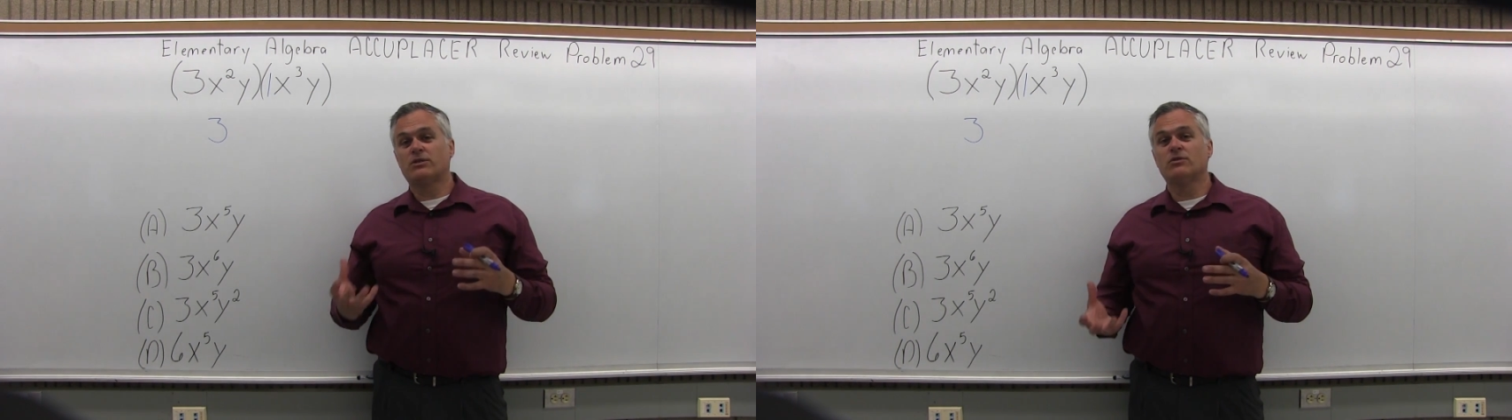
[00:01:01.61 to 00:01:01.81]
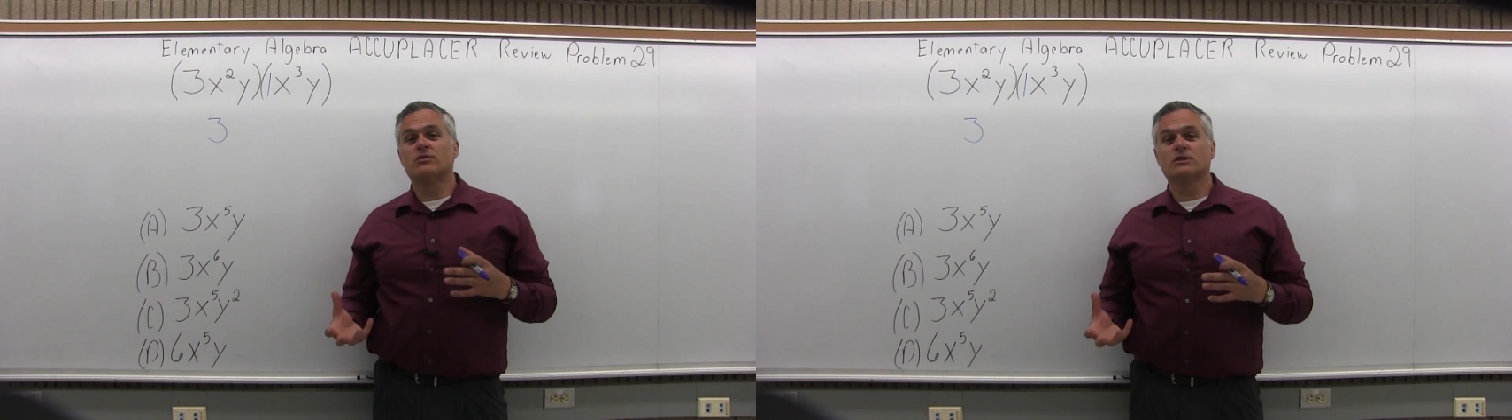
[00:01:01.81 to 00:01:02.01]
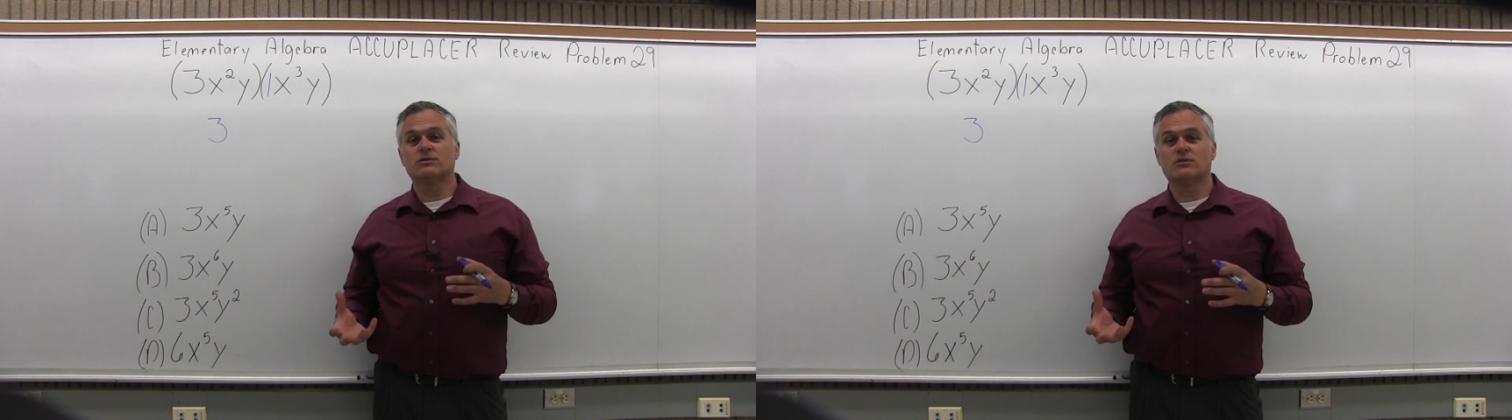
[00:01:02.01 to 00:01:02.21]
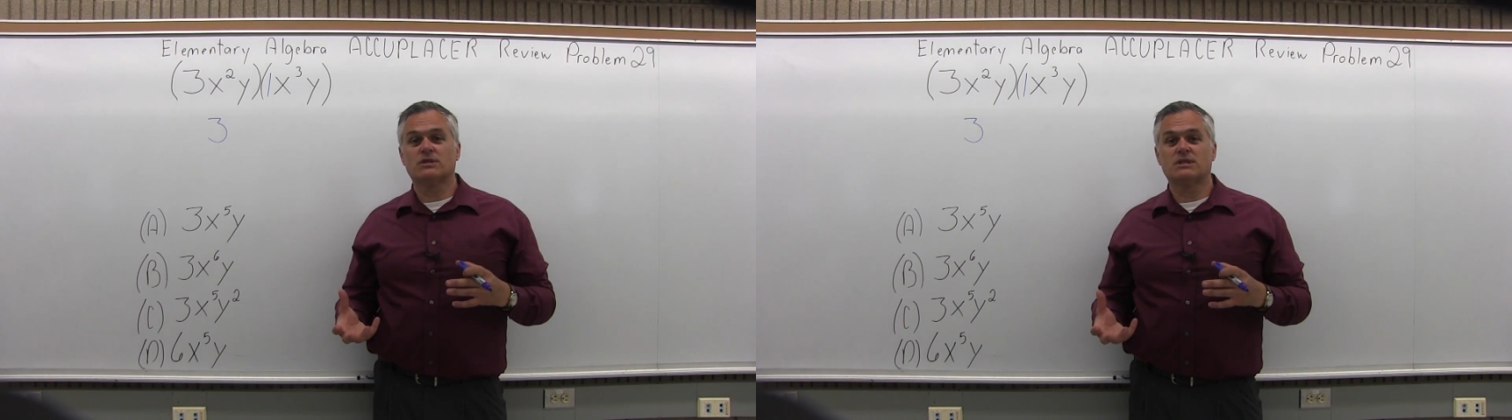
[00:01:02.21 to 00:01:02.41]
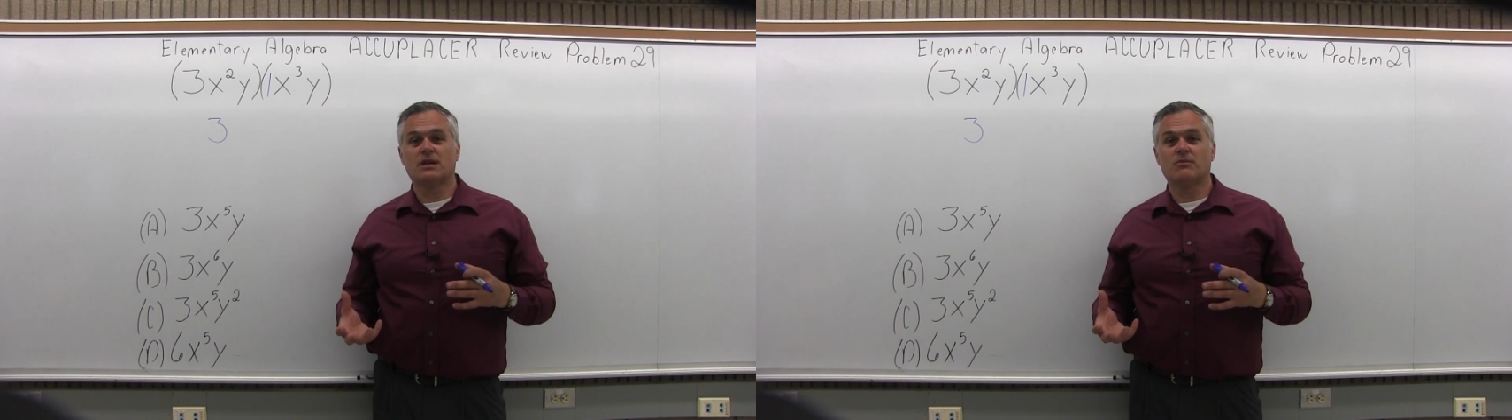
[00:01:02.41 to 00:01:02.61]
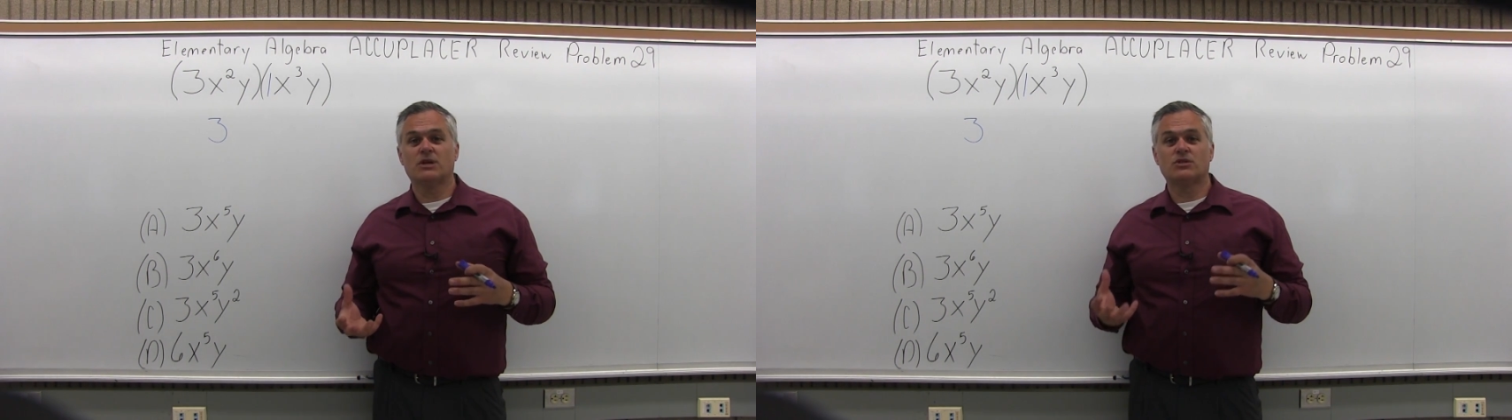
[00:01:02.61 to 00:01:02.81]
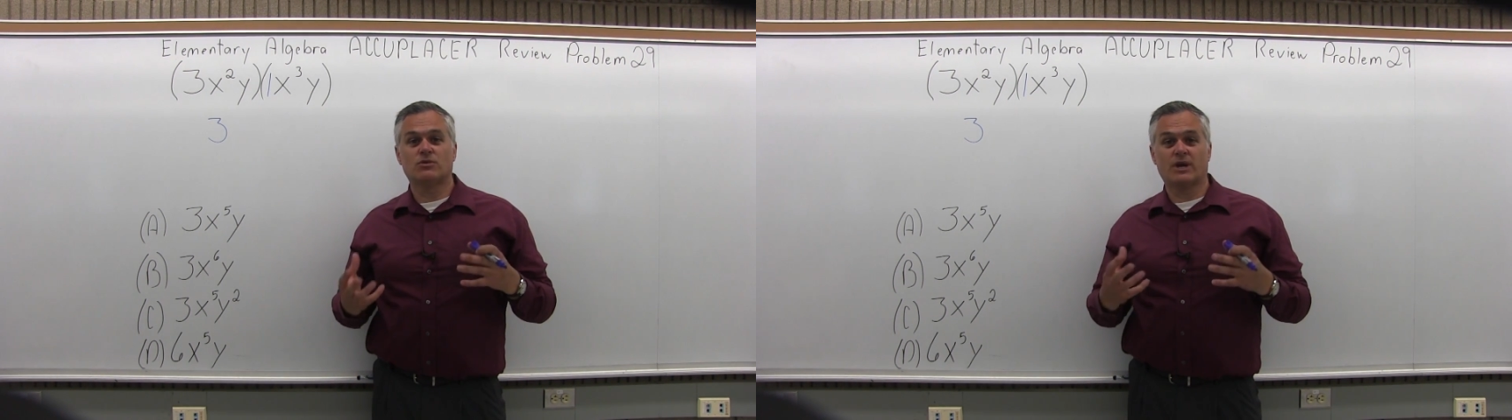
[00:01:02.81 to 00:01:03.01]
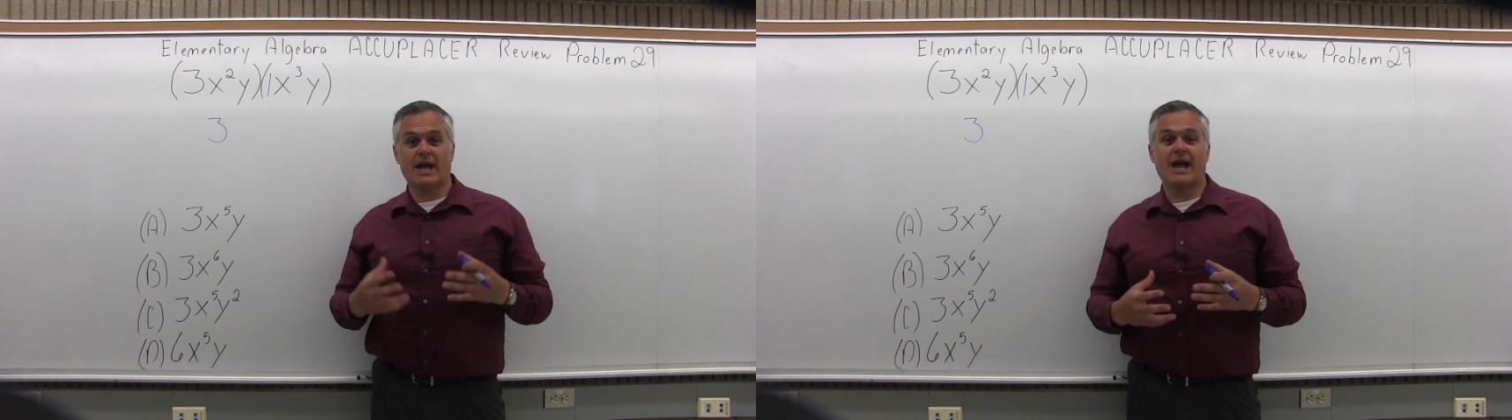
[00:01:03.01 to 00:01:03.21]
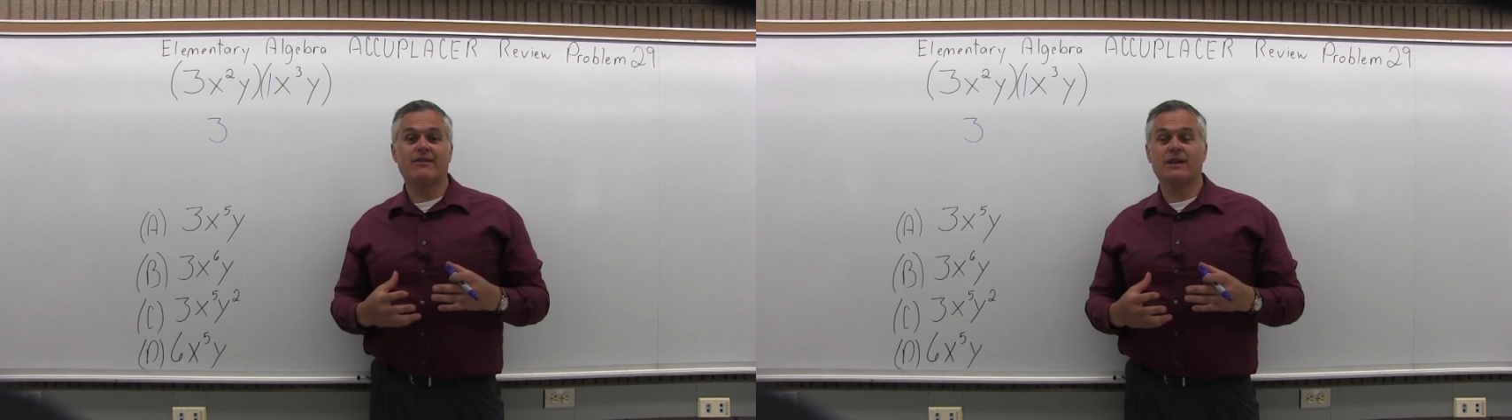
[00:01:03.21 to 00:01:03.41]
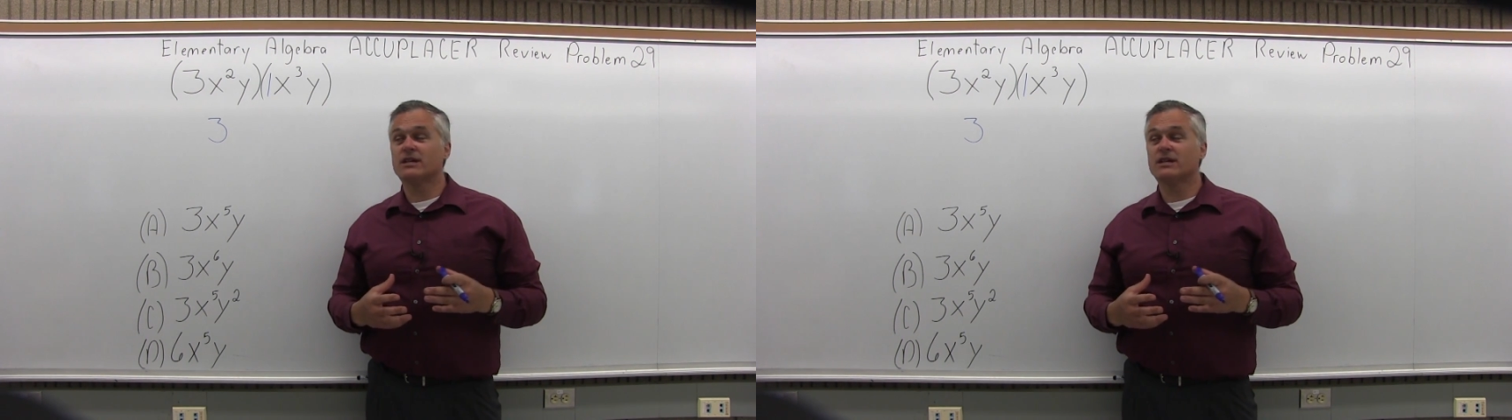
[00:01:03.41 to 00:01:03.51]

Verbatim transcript: two things with the same base, you want to add the